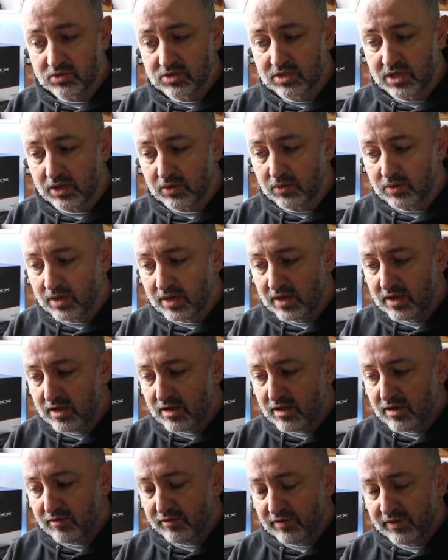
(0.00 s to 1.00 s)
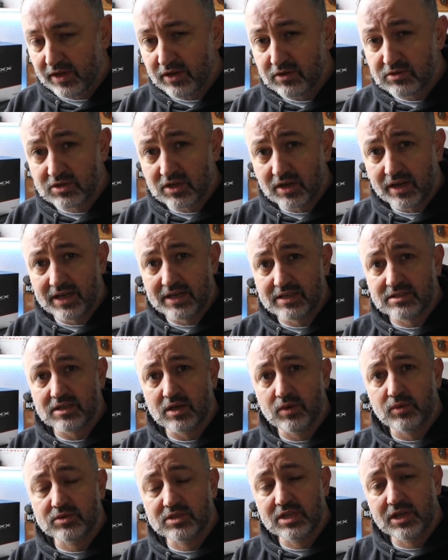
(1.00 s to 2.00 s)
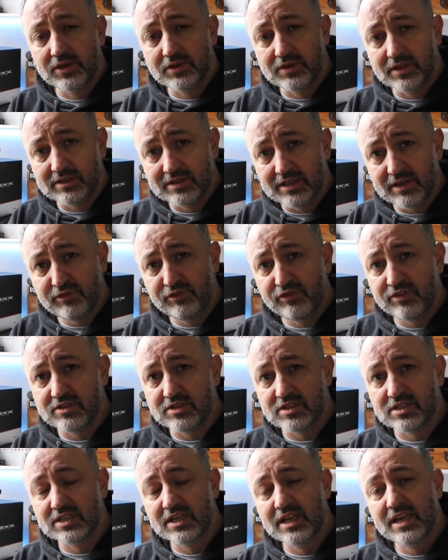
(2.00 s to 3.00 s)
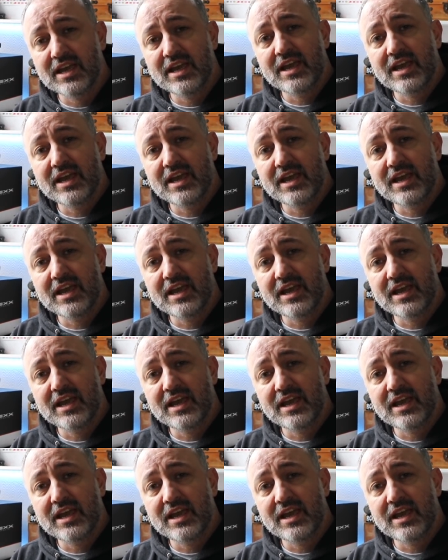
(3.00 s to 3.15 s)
So for those guys, I will tell you the difference